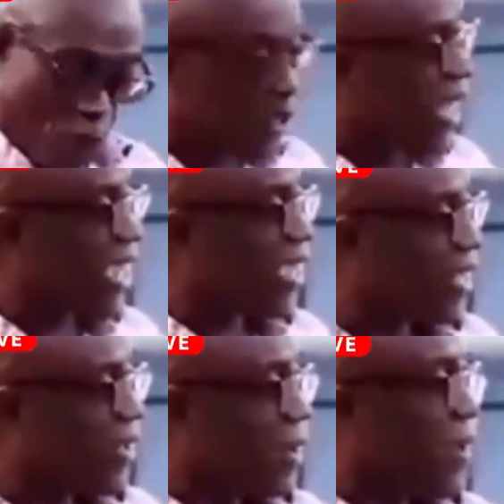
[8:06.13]
floor tie.
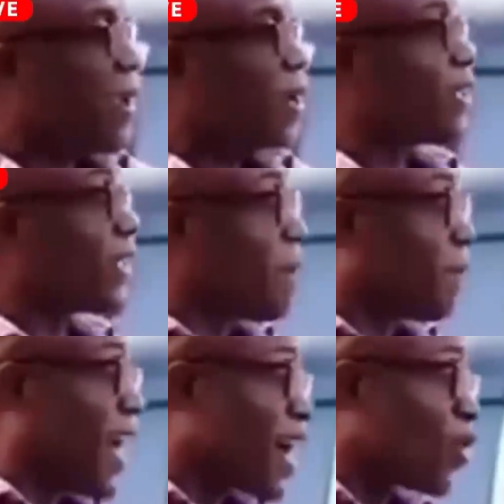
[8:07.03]
They
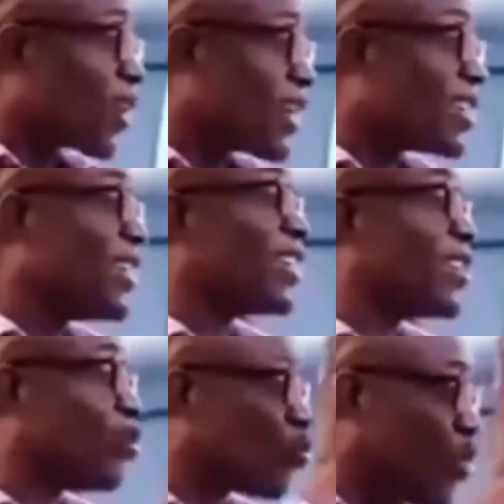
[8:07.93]
be an workers in
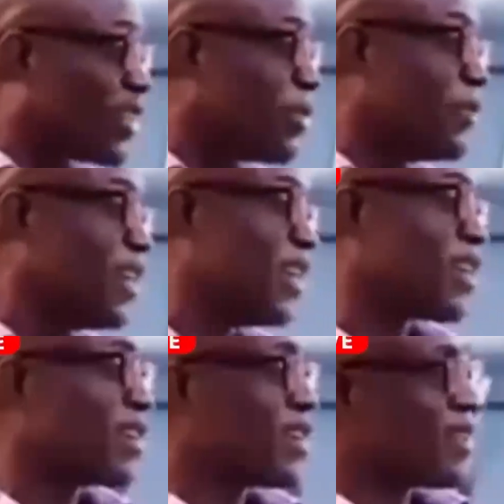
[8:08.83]
20 million.